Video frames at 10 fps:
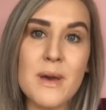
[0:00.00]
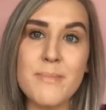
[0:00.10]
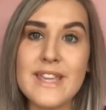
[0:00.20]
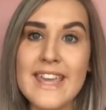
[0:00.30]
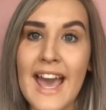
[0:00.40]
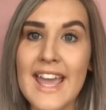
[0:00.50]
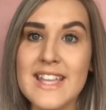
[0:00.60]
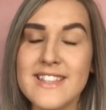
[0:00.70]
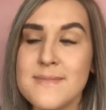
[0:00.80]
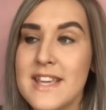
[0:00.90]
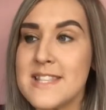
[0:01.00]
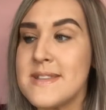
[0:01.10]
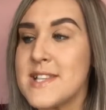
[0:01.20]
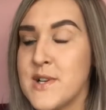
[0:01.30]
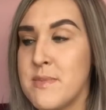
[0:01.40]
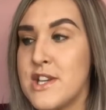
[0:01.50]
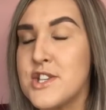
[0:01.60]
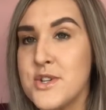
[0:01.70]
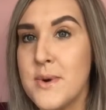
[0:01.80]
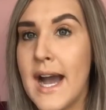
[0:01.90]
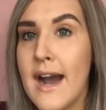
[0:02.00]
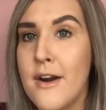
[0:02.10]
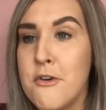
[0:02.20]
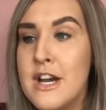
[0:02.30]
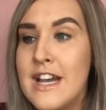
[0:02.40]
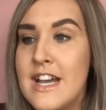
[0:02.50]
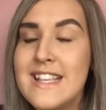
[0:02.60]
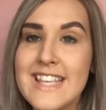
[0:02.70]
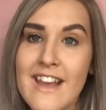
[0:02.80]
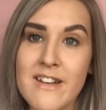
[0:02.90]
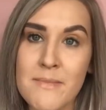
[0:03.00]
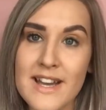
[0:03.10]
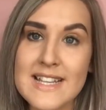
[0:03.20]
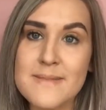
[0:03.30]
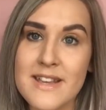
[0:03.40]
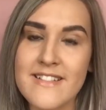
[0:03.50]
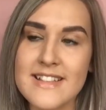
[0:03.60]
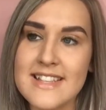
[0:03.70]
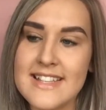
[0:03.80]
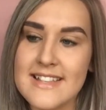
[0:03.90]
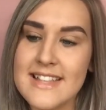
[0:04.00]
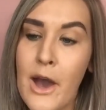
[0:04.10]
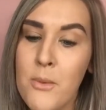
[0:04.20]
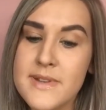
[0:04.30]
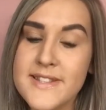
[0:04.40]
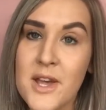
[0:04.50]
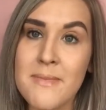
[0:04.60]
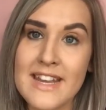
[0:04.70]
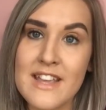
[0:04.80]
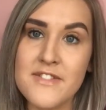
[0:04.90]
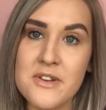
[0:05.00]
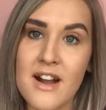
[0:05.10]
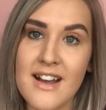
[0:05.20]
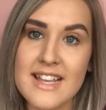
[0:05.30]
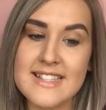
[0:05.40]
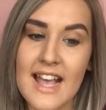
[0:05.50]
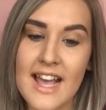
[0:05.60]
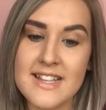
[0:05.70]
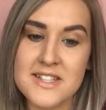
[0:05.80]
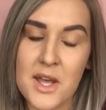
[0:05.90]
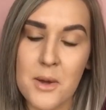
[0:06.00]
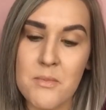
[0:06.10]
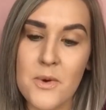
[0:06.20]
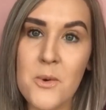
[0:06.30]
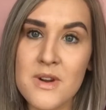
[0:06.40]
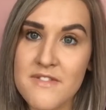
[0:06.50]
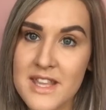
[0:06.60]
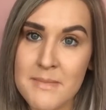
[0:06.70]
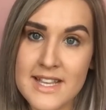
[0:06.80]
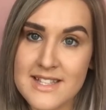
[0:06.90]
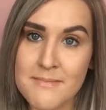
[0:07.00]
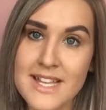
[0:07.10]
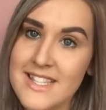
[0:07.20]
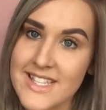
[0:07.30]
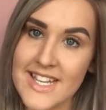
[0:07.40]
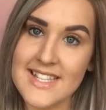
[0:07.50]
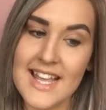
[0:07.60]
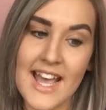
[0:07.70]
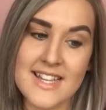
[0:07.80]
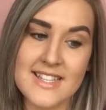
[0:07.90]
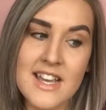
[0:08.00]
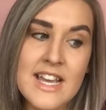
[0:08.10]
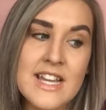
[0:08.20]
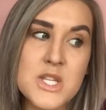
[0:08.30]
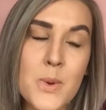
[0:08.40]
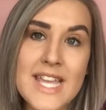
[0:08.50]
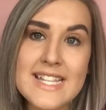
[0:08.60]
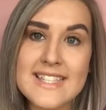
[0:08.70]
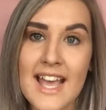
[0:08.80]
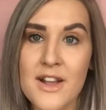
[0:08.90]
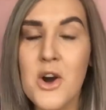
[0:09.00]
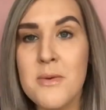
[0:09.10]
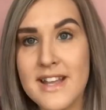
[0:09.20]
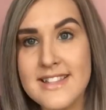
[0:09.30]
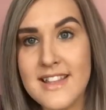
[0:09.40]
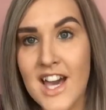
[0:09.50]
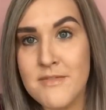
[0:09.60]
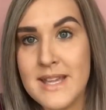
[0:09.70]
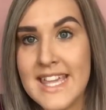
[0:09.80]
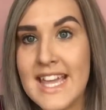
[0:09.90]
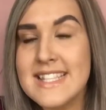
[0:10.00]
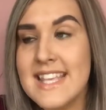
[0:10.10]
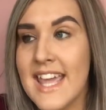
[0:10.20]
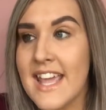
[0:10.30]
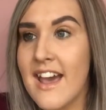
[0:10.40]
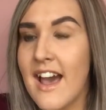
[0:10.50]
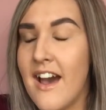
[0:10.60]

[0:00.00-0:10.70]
But yeah, it just makes me so emotional how sharing my experiences has helped so many of you guys, and all of the amazing messages and tweets and comments that I've been getting